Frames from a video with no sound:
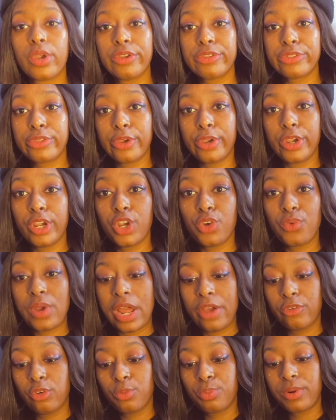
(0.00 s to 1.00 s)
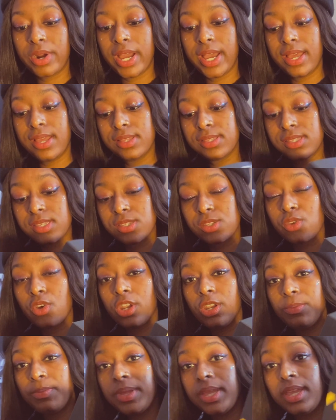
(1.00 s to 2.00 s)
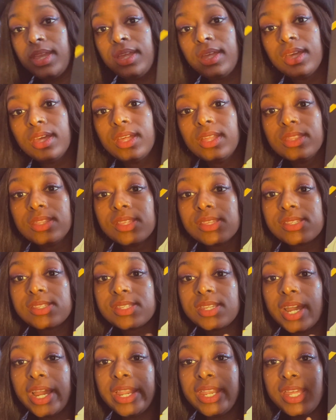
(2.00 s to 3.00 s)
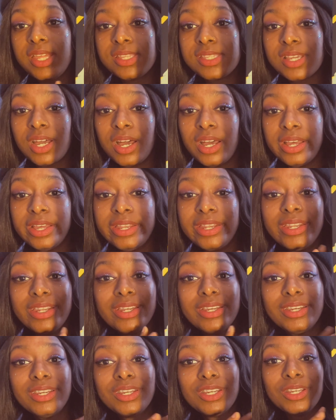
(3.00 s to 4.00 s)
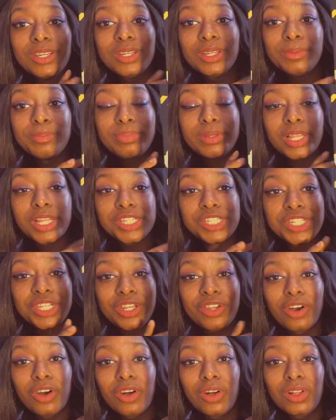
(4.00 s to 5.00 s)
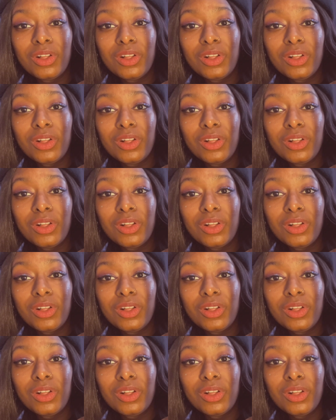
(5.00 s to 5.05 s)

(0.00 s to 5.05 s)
third raffle prize is going to be this Tiny Ton plushie doll.